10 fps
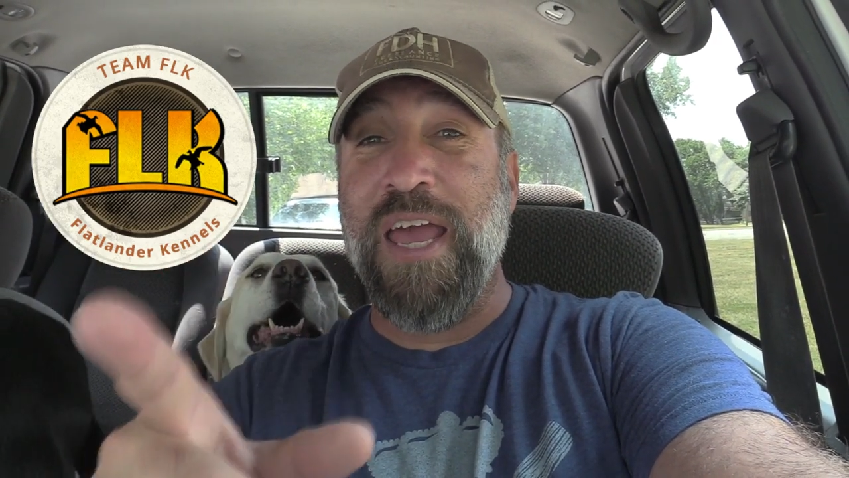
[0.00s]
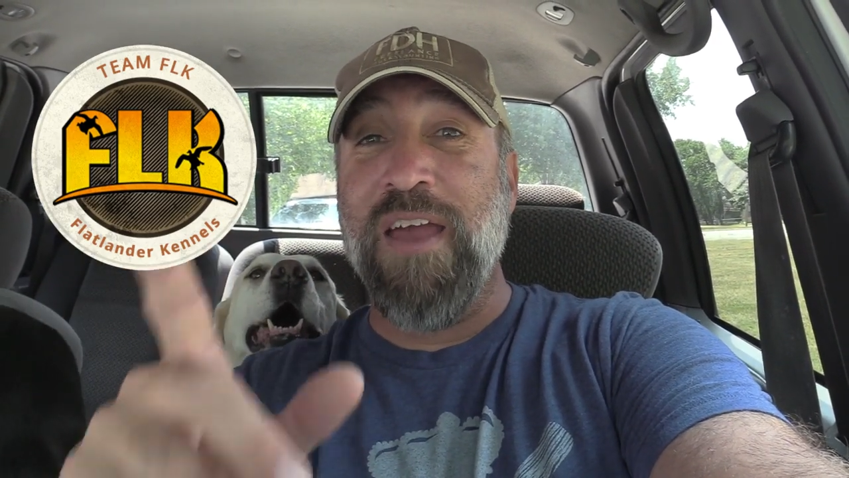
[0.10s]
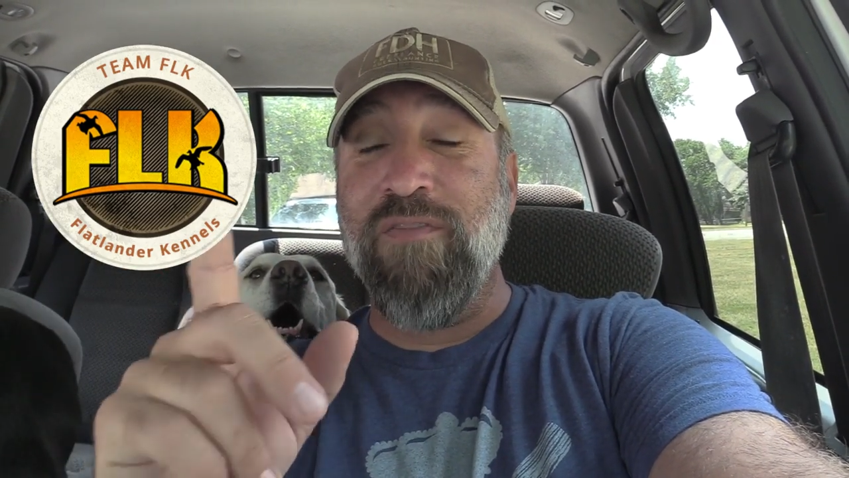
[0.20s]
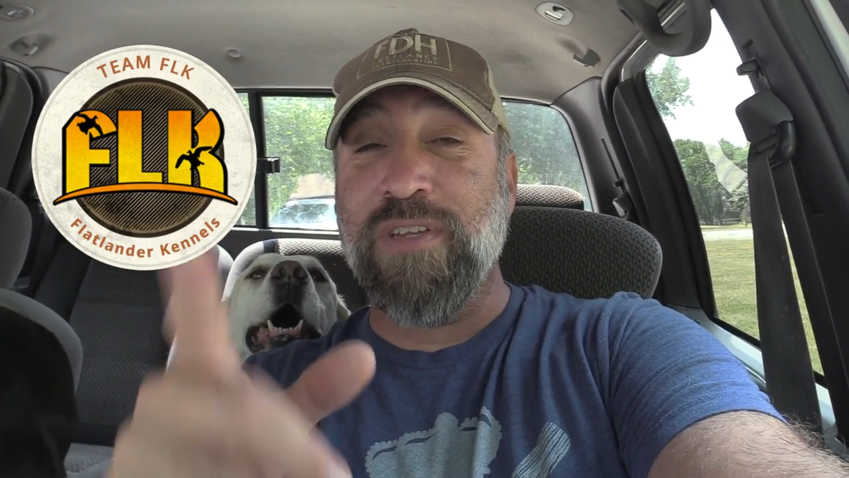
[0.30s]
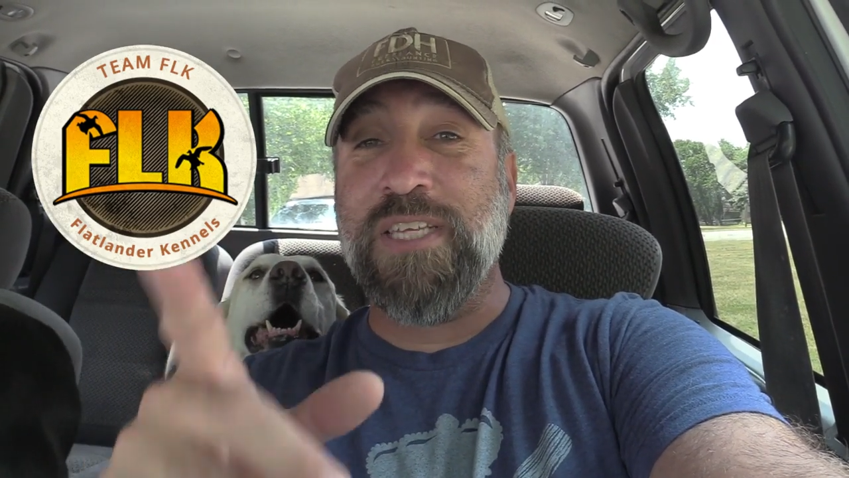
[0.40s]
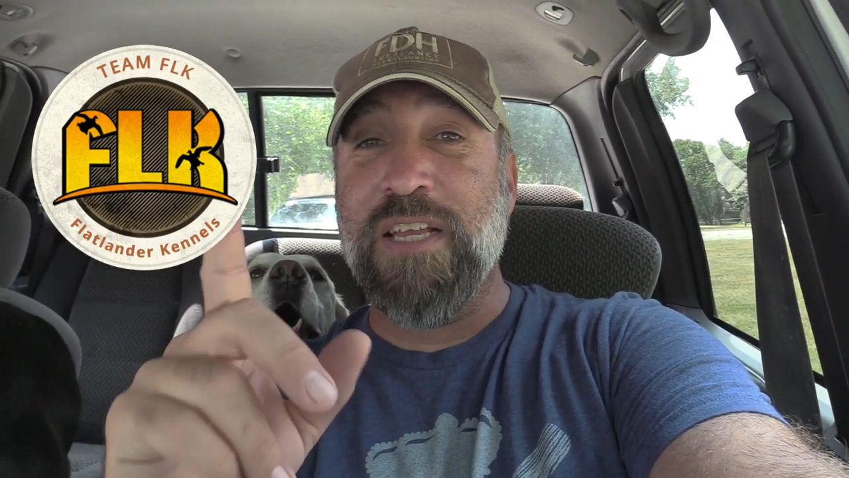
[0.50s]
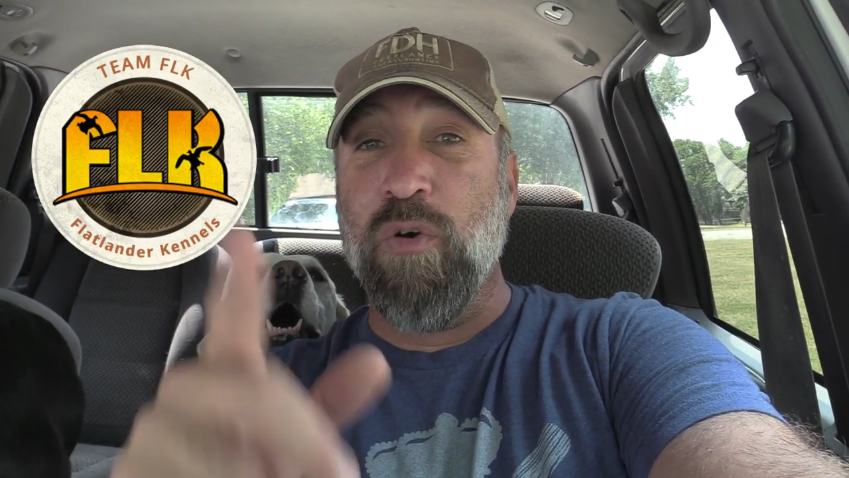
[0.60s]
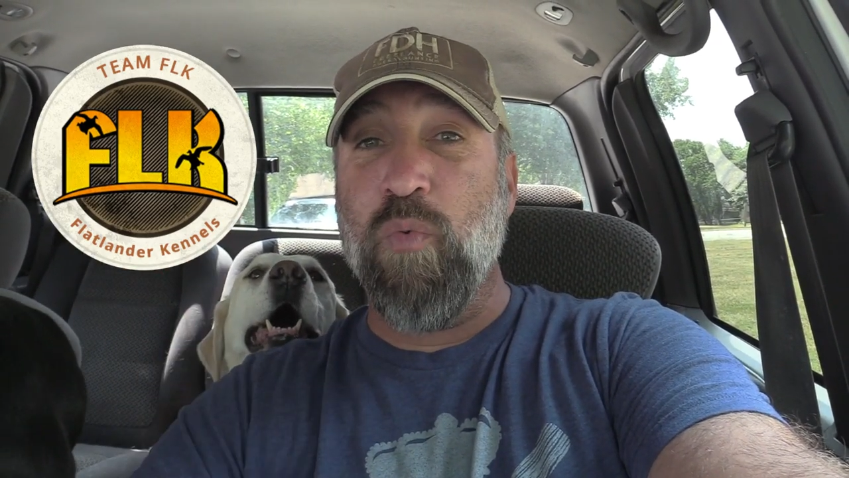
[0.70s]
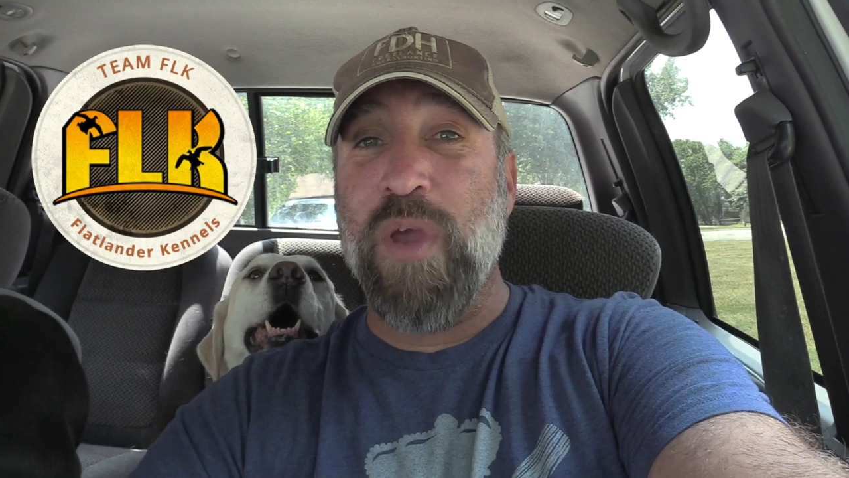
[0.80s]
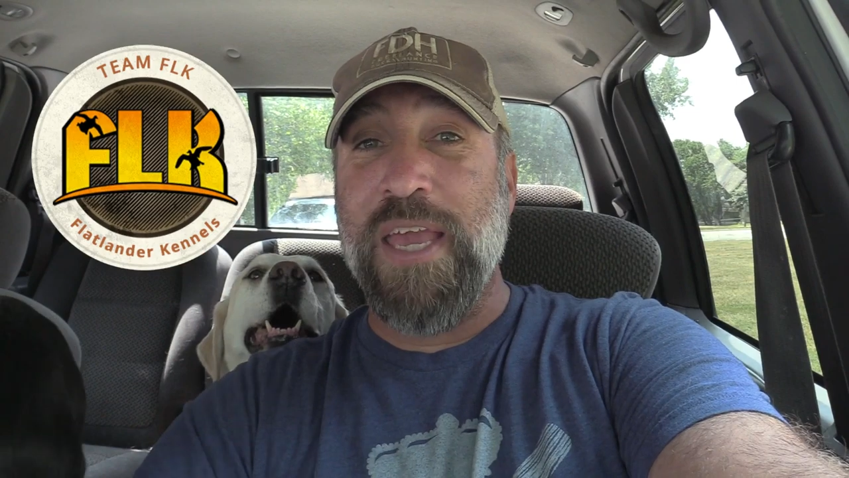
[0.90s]
every
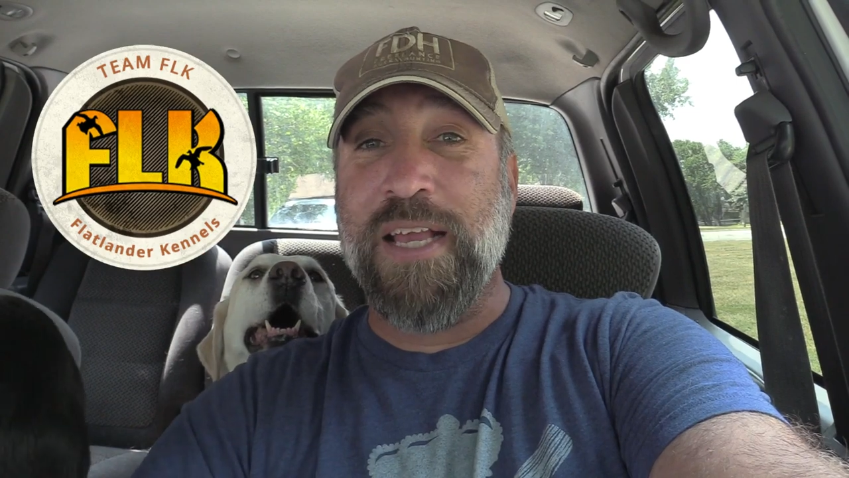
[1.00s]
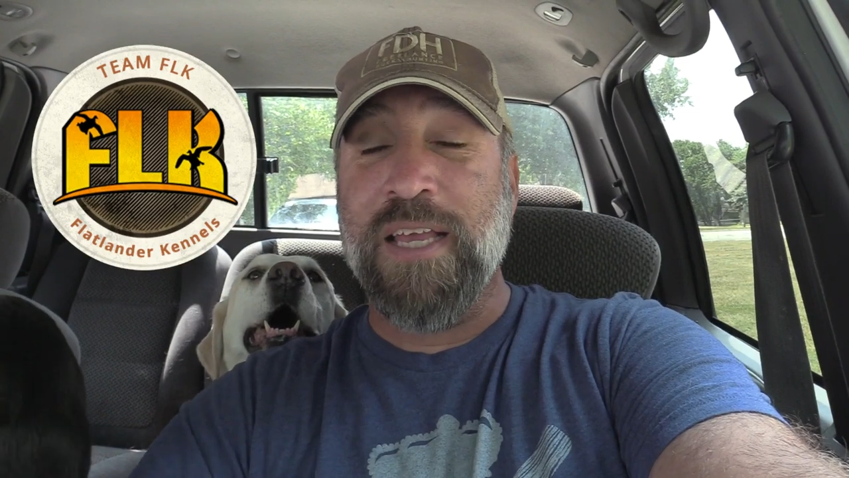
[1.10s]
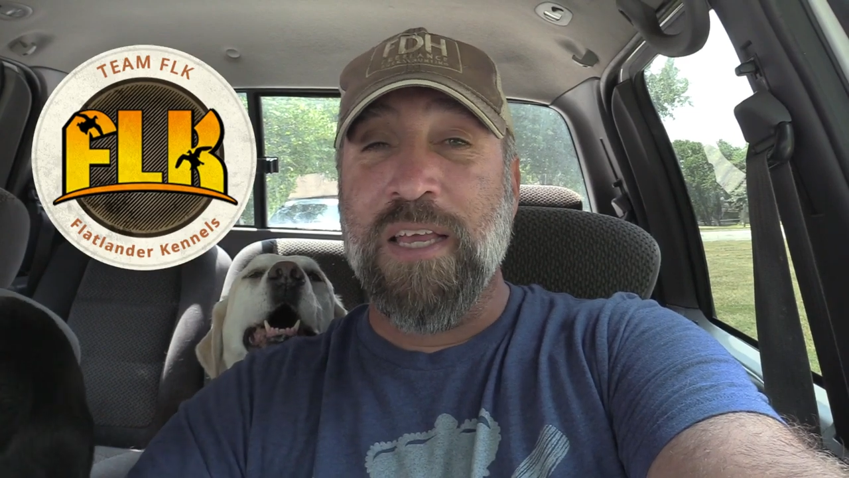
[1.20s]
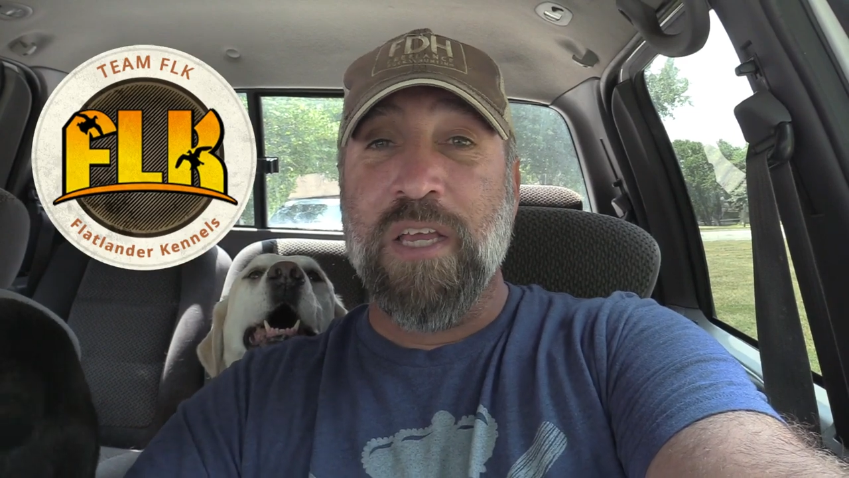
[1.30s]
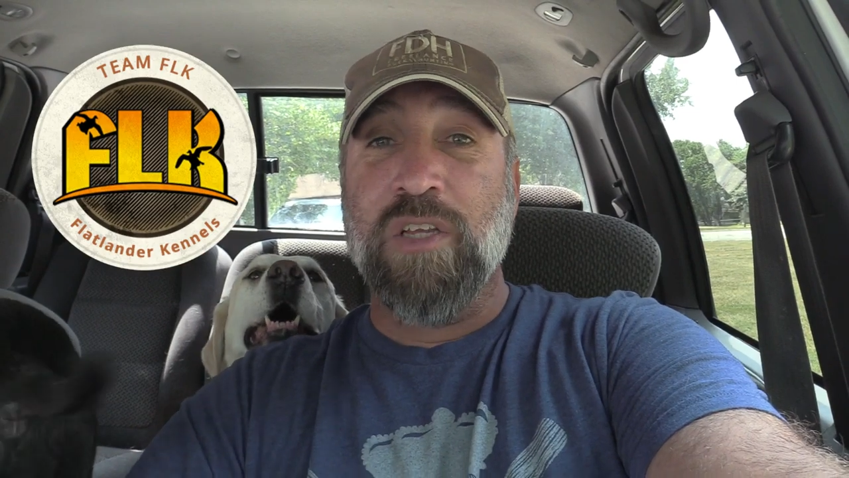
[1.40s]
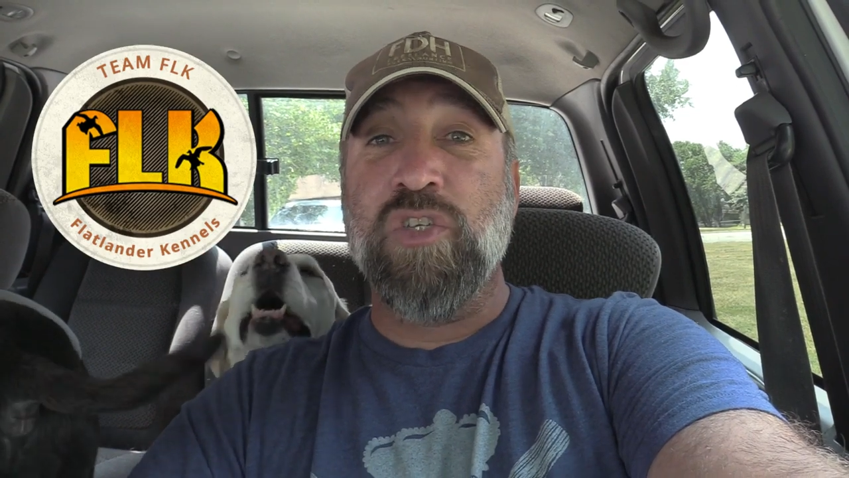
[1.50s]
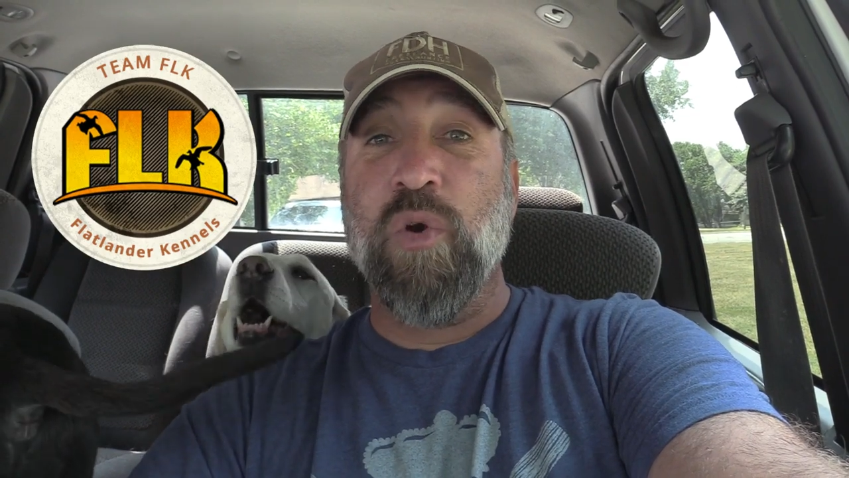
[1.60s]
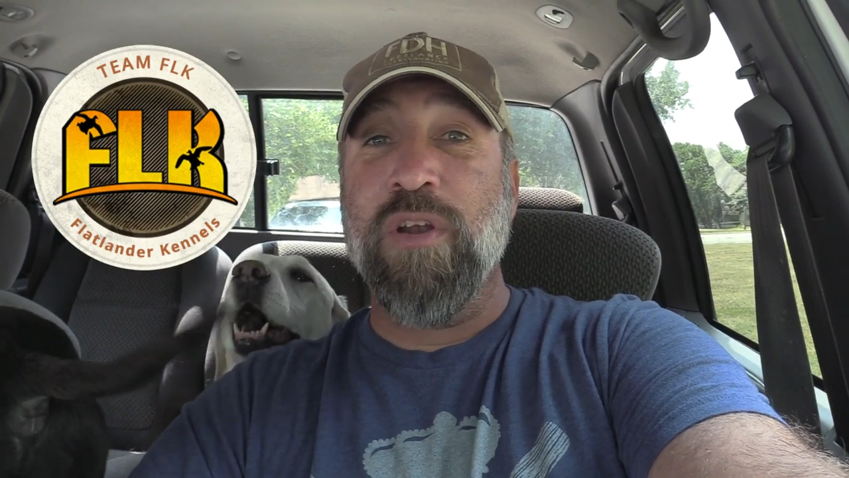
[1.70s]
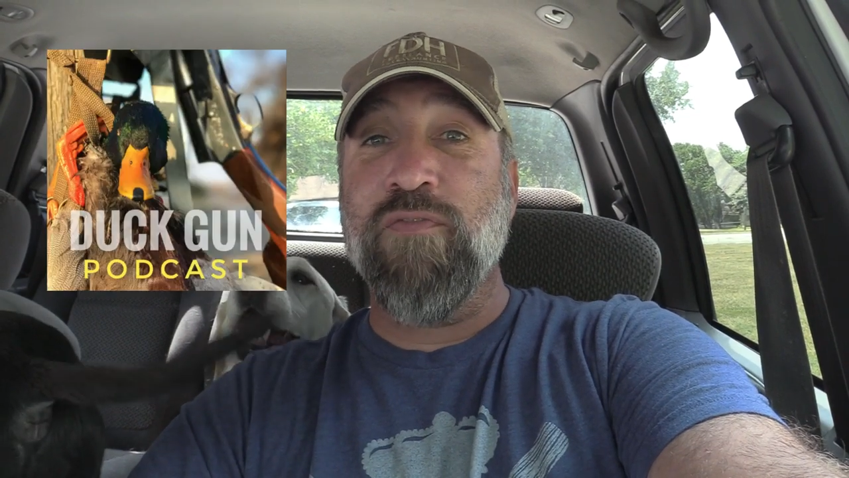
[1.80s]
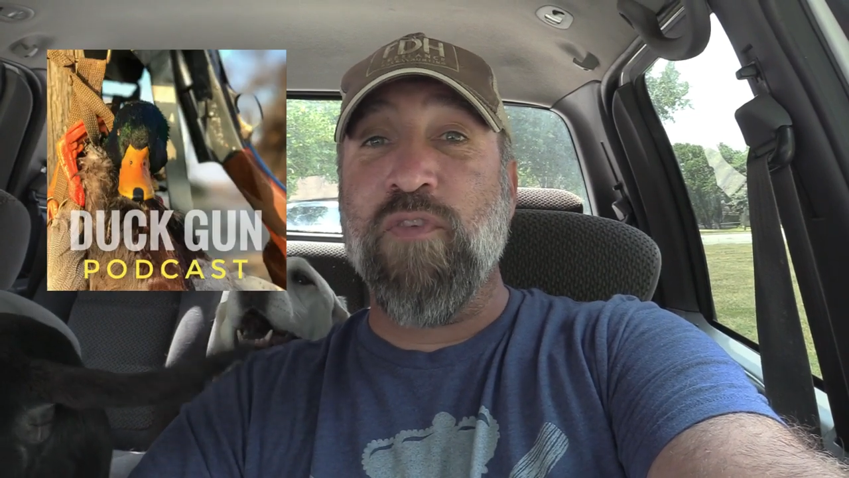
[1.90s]
single week,
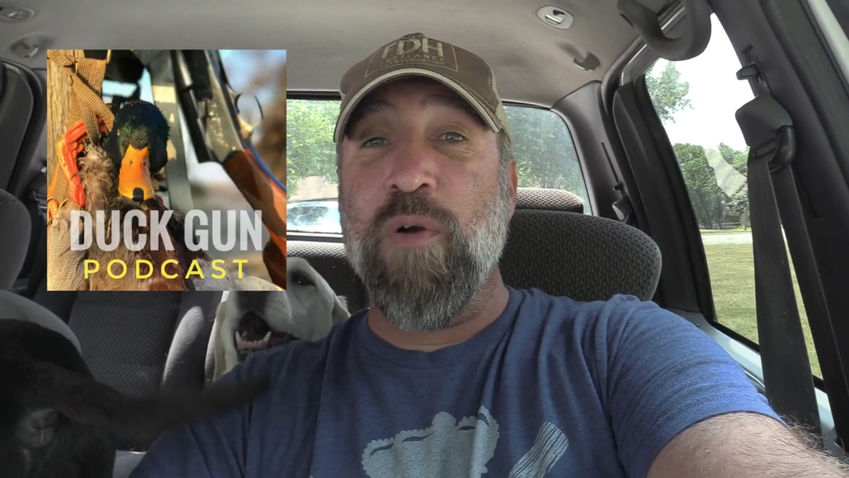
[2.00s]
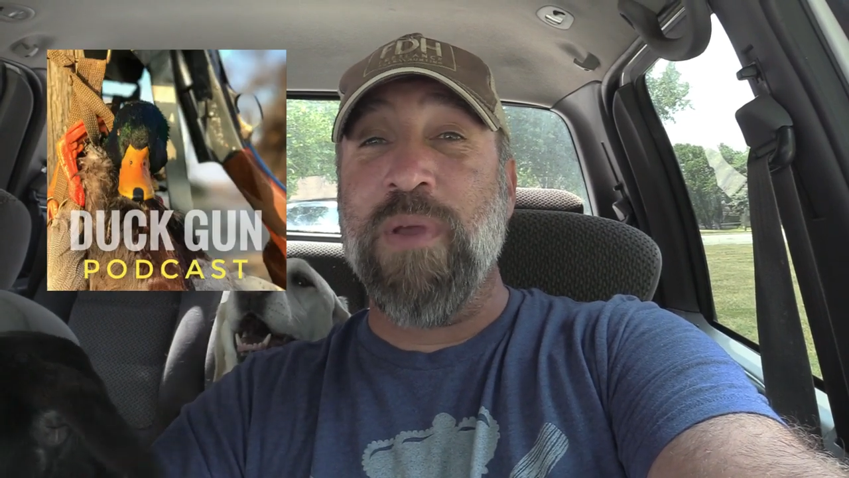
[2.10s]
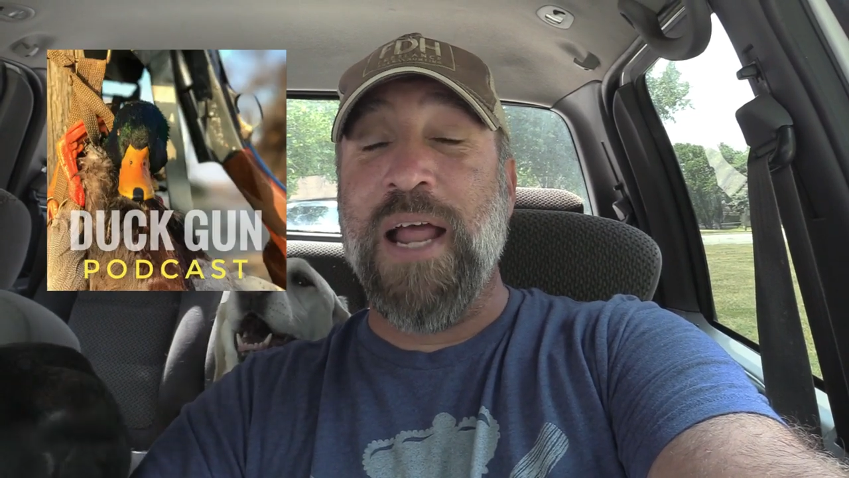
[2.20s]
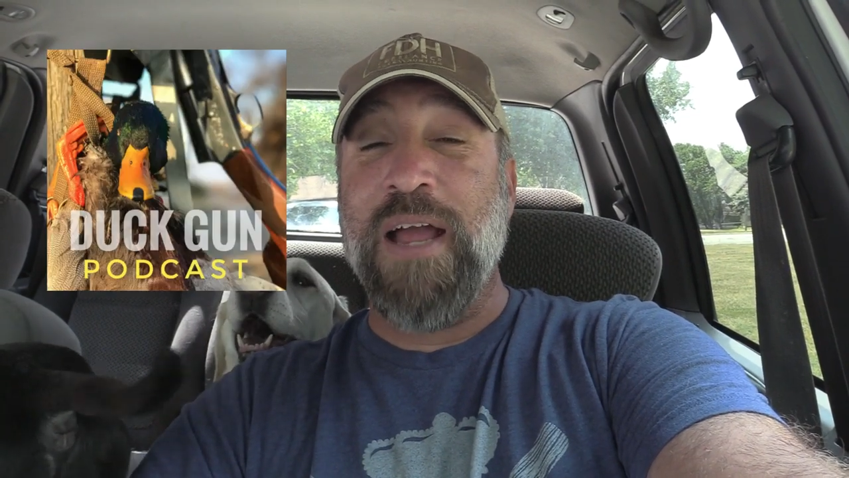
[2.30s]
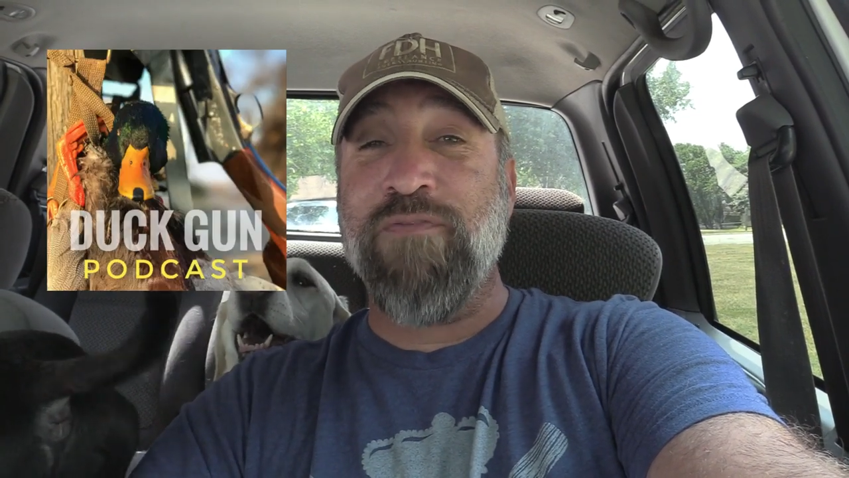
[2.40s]
Jordan Fromer